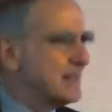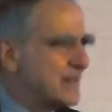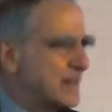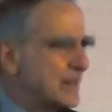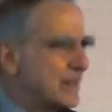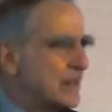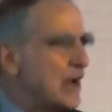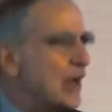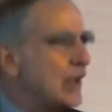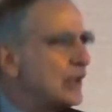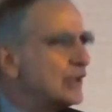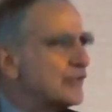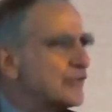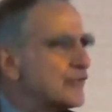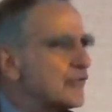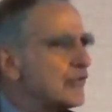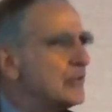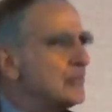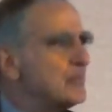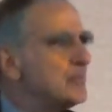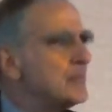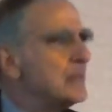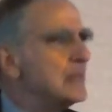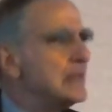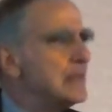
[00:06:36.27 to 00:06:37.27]
the
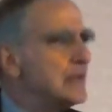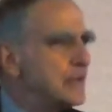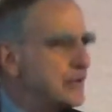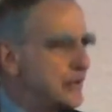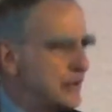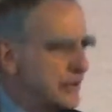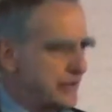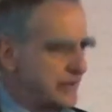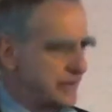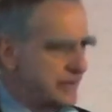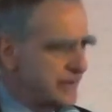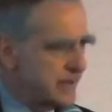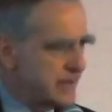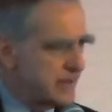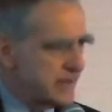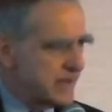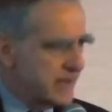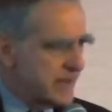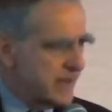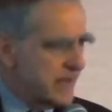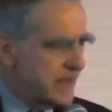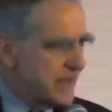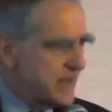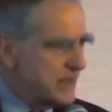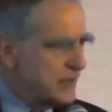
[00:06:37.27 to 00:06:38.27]
cultural milieu
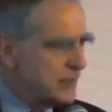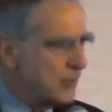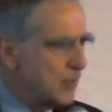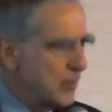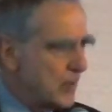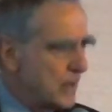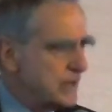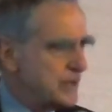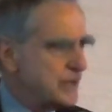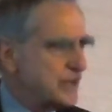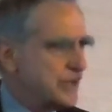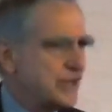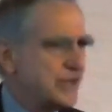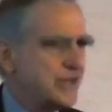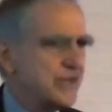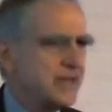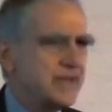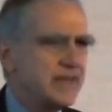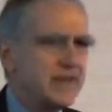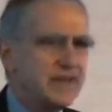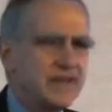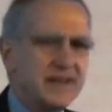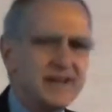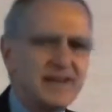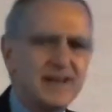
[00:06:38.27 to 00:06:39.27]
in which
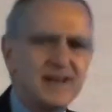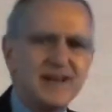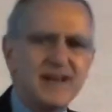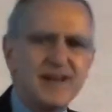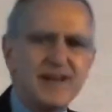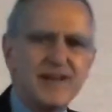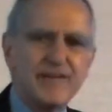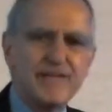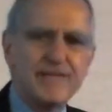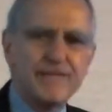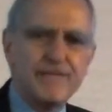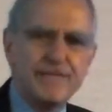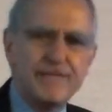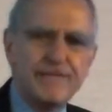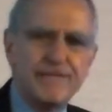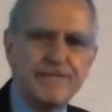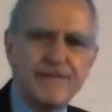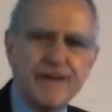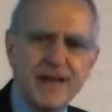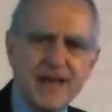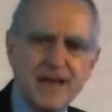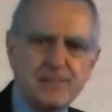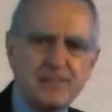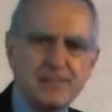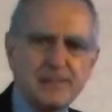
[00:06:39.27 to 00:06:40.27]

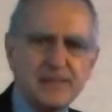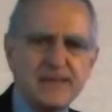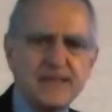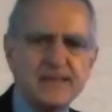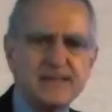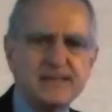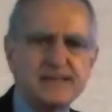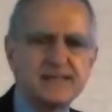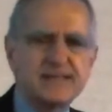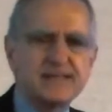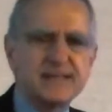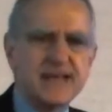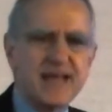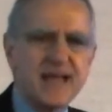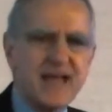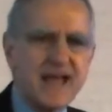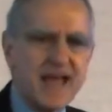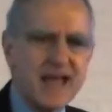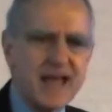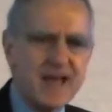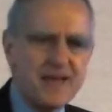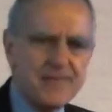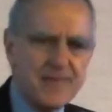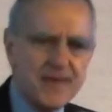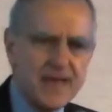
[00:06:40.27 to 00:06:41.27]
families
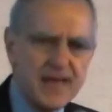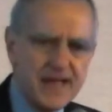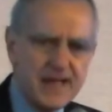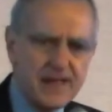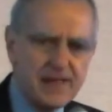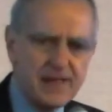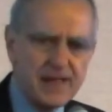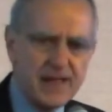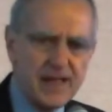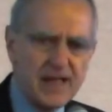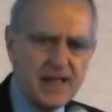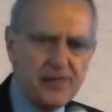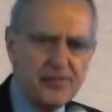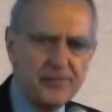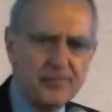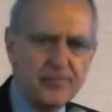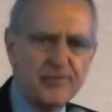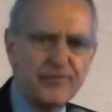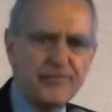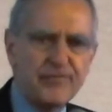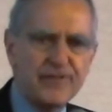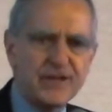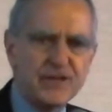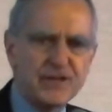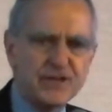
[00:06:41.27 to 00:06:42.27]
and the health
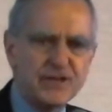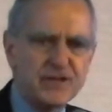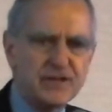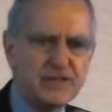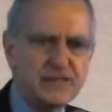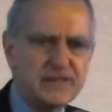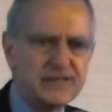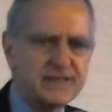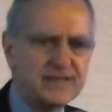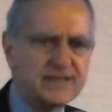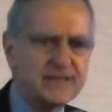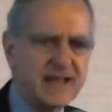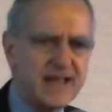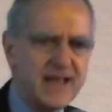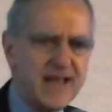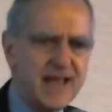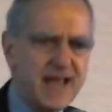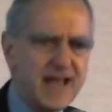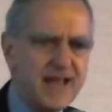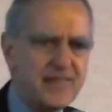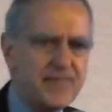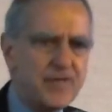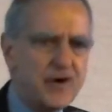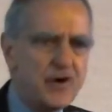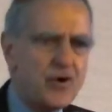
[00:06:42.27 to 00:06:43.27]
professionals
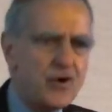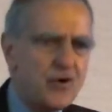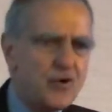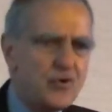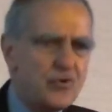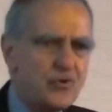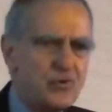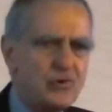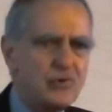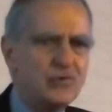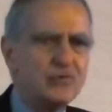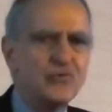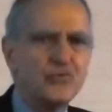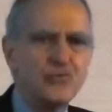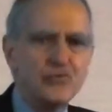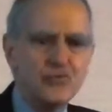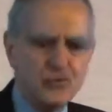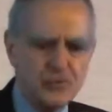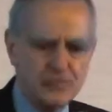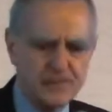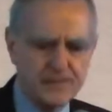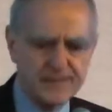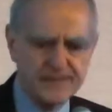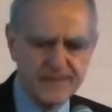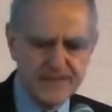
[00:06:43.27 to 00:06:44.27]
and the whole
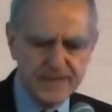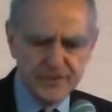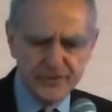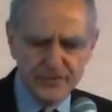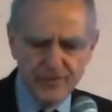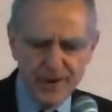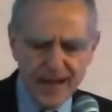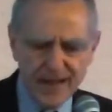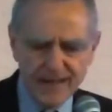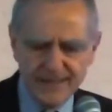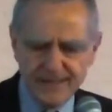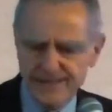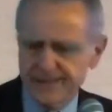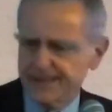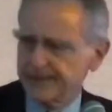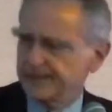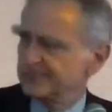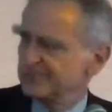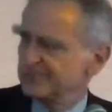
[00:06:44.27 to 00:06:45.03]
group is interacting.